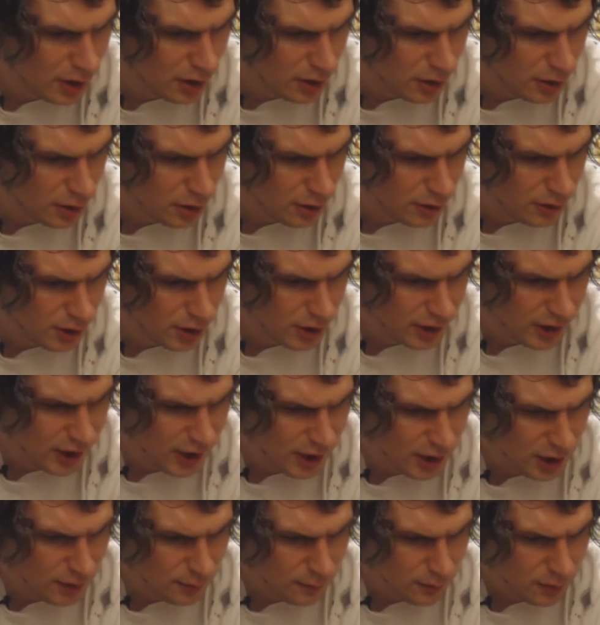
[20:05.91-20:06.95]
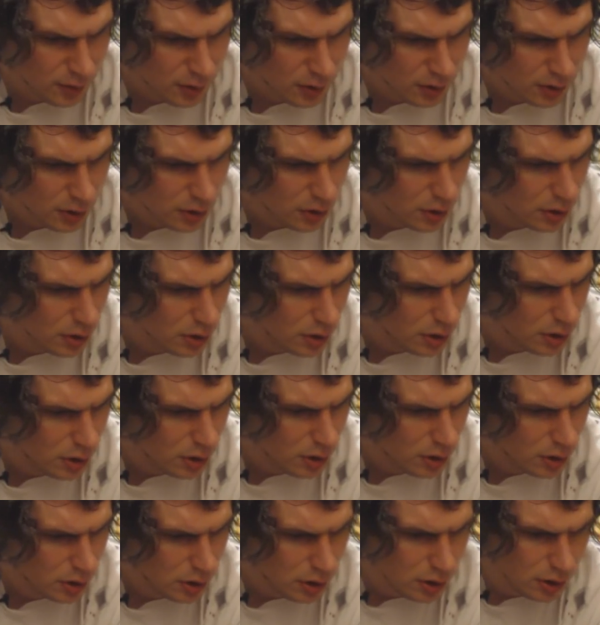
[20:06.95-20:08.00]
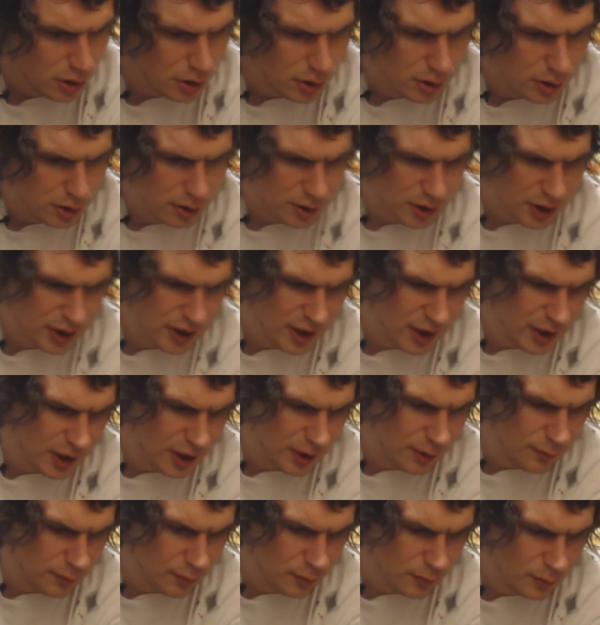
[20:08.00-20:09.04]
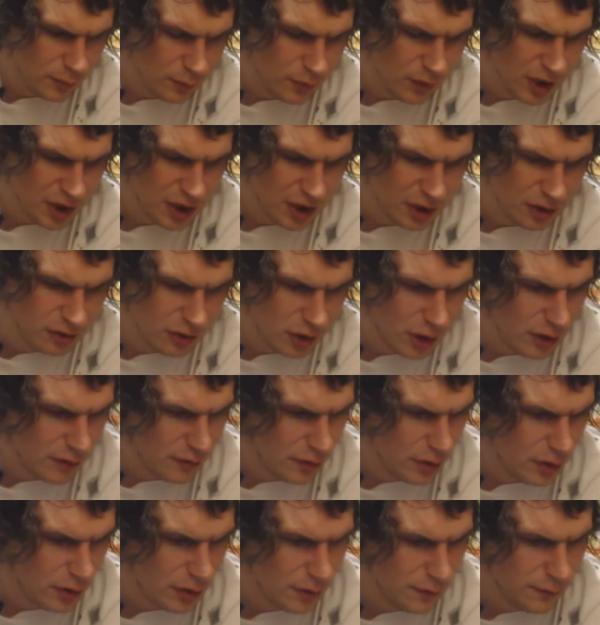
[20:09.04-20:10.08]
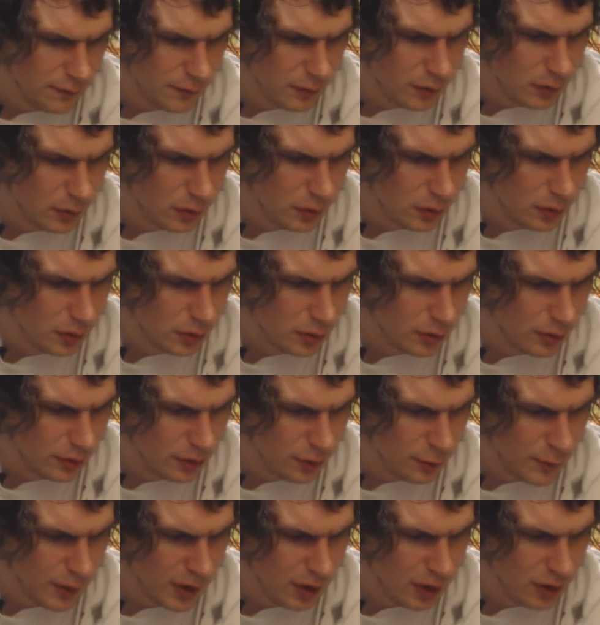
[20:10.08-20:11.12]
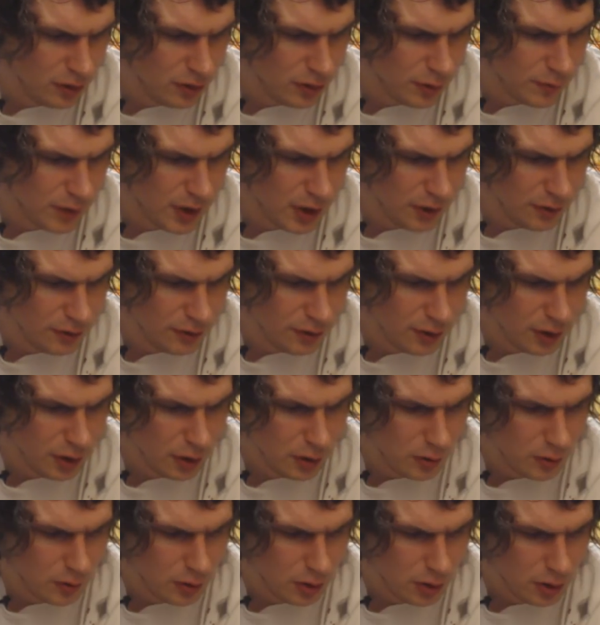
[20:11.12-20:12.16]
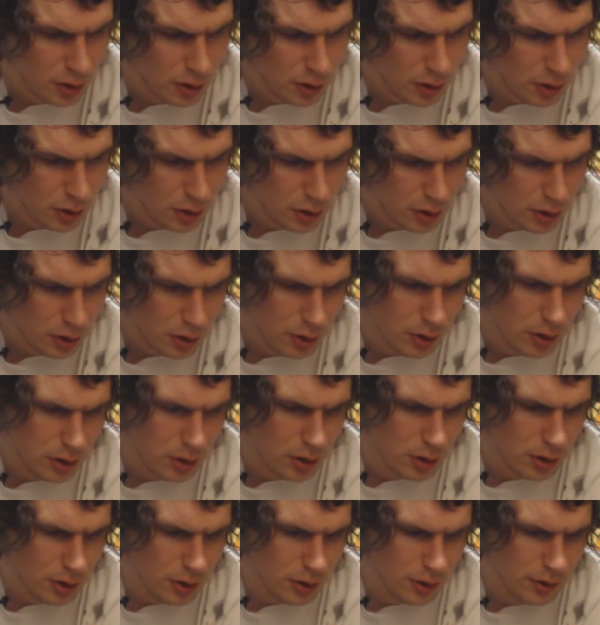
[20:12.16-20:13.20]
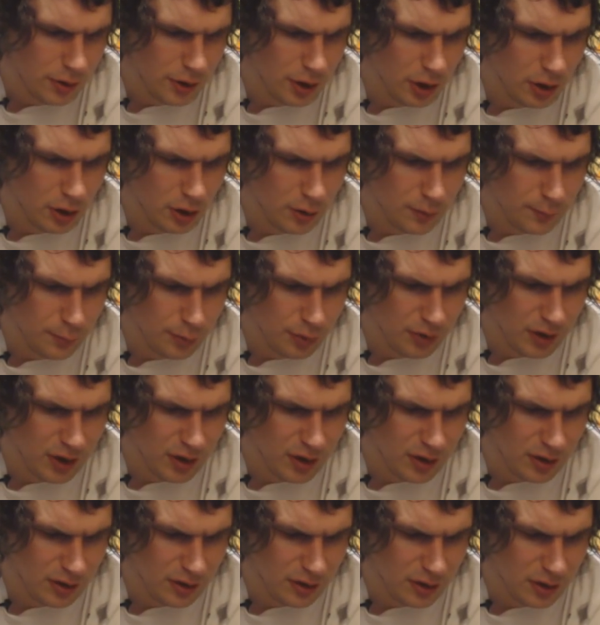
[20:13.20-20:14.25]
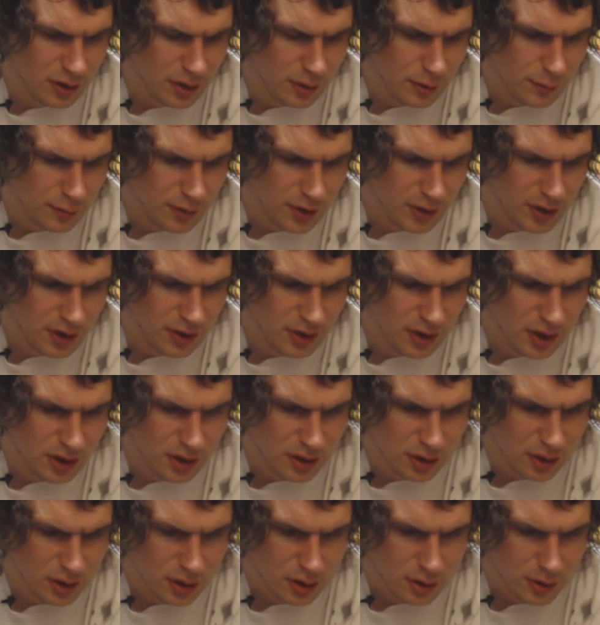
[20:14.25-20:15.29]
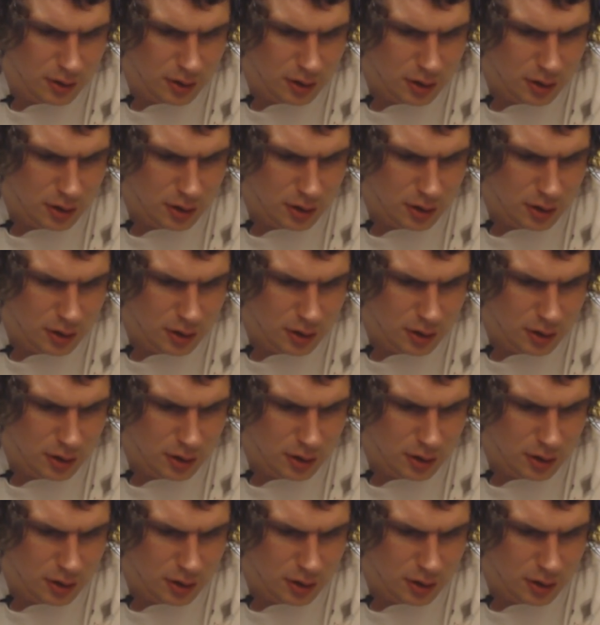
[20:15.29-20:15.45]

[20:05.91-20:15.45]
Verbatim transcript: that the game, the game Rally Driver for Spectrum has no, no print printed